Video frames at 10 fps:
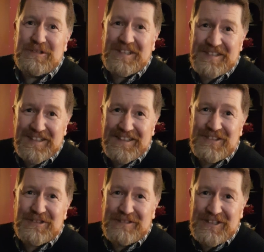to sing at
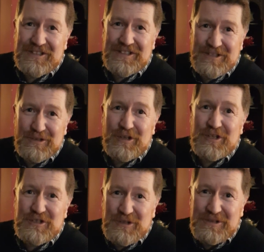Songwriters Circle on a
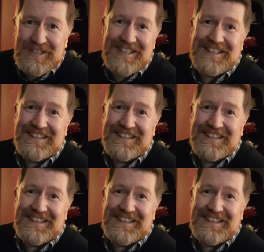Tuesday.